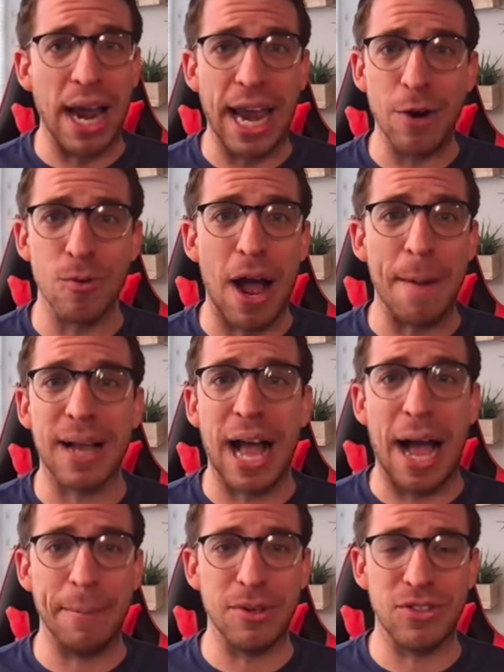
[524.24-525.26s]
YA rom
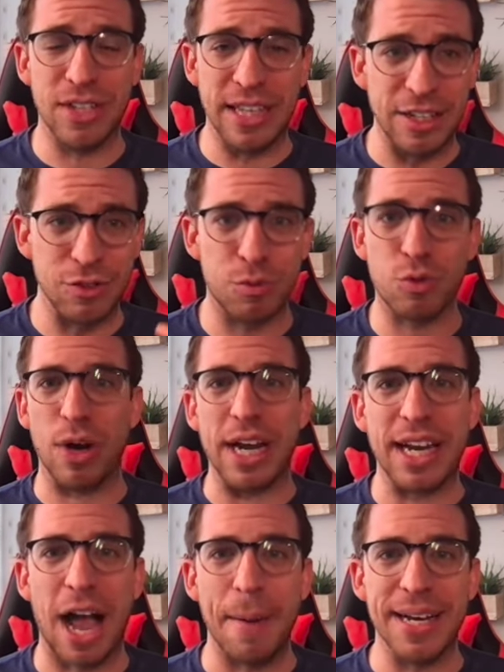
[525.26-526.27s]
com to see these great
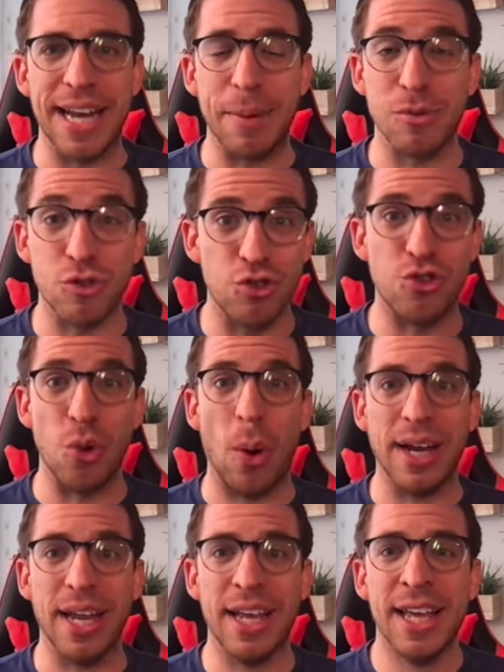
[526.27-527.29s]
comedy names
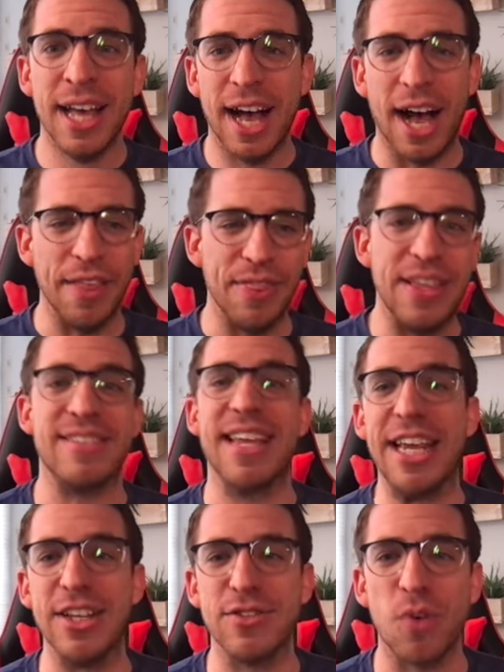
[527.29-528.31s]
join it. Uh, this
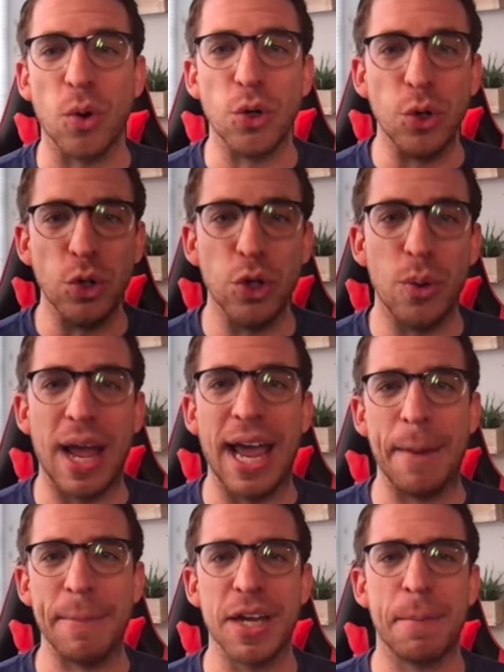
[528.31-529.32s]
is for Hulu
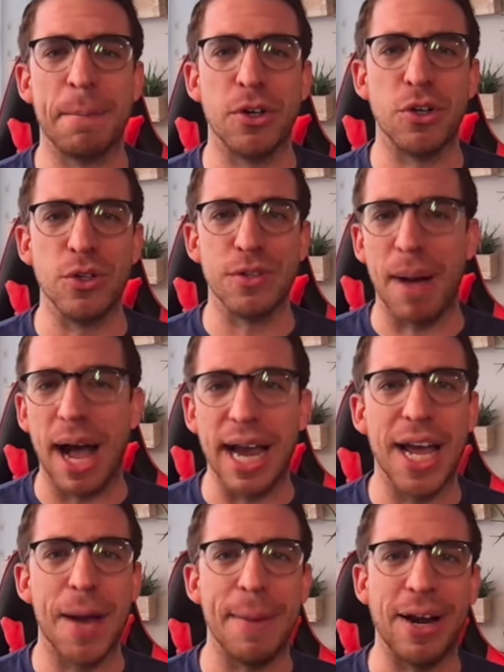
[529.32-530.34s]
and being produced by
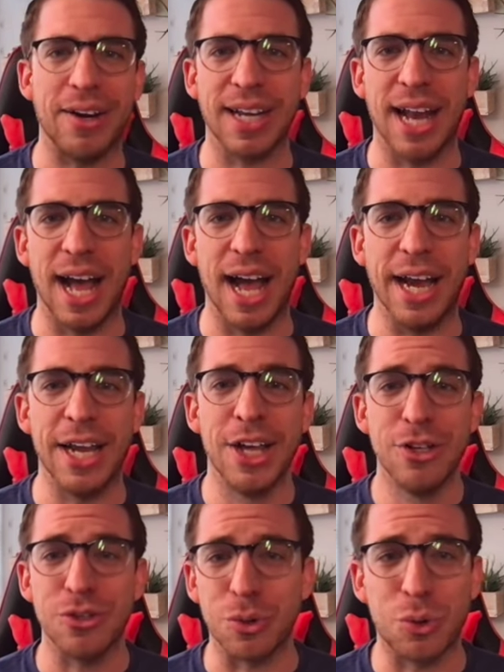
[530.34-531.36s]
American High.
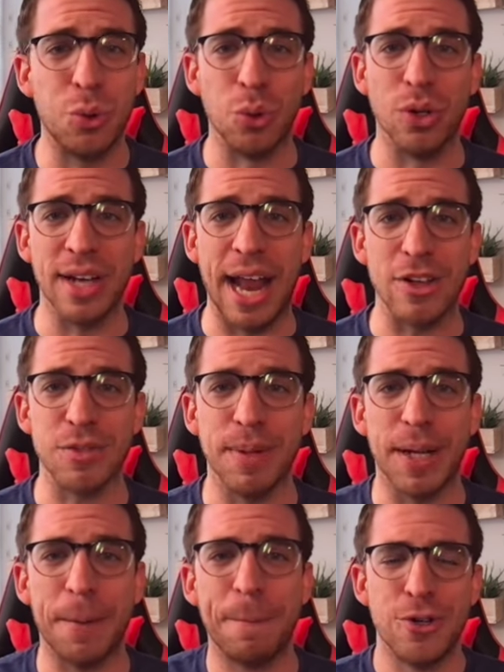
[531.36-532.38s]
So cool
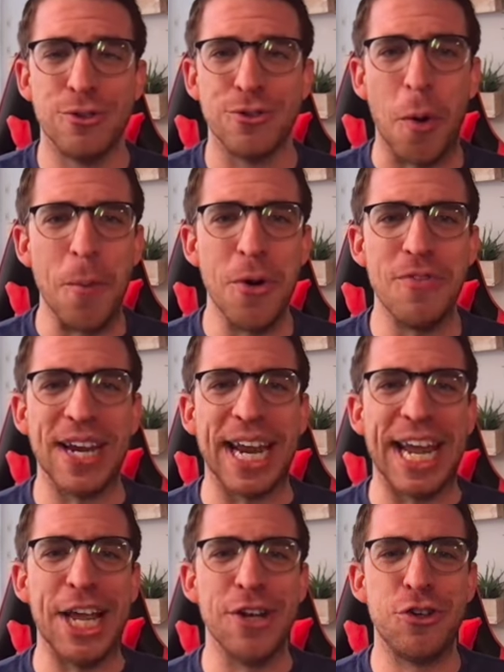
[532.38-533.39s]
announcement. So, moving
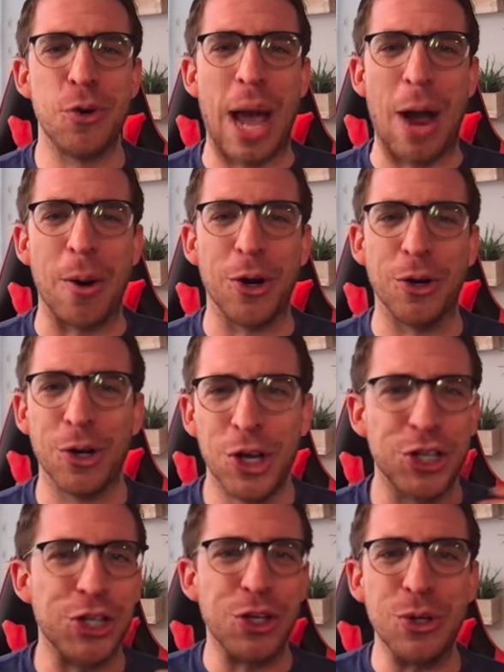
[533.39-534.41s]
into our
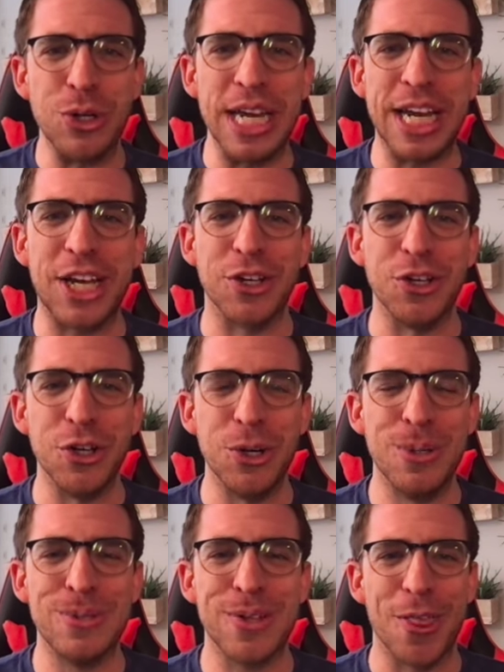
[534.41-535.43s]
unique
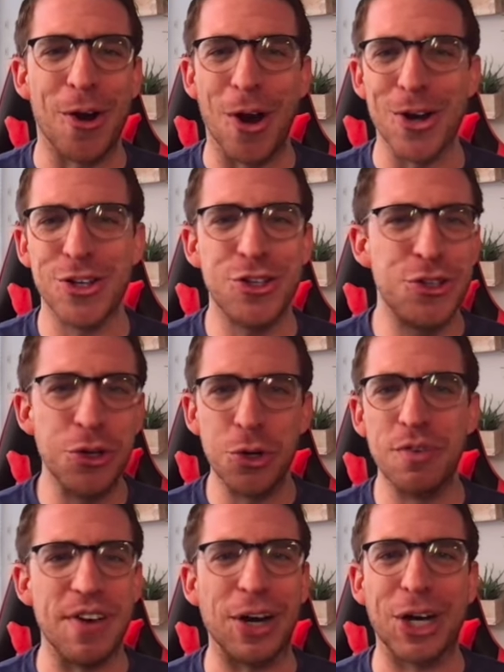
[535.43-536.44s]
news, there are
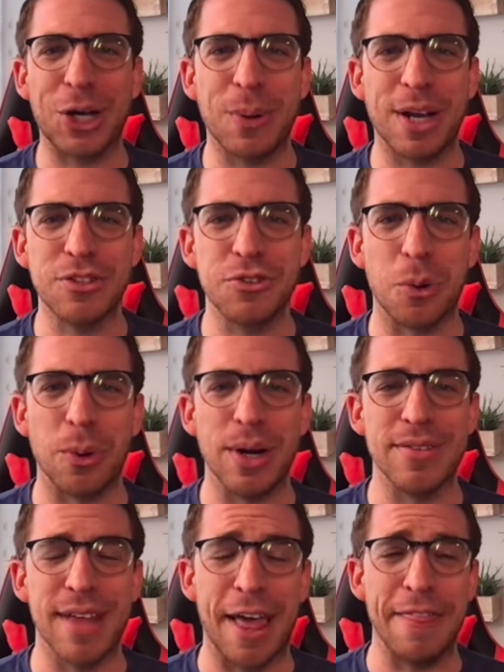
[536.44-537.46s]
two very quick
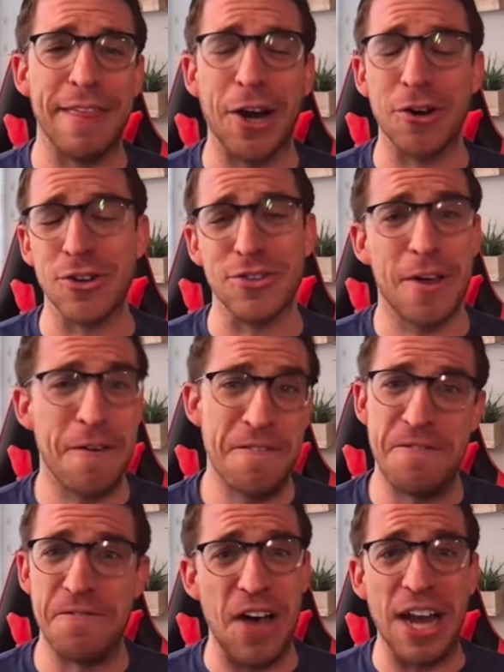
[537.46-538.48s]
stories that I think are just
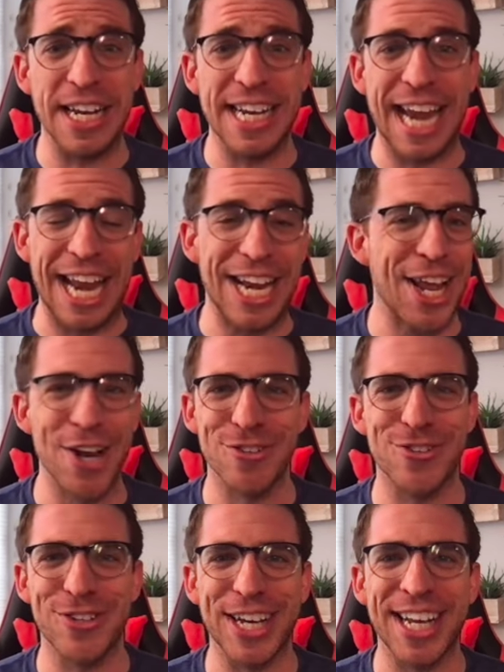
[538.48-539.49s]
funny and
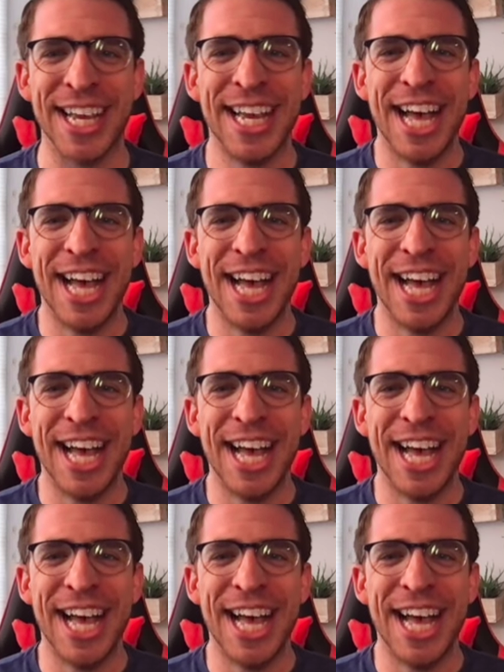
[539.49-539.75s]
interesting.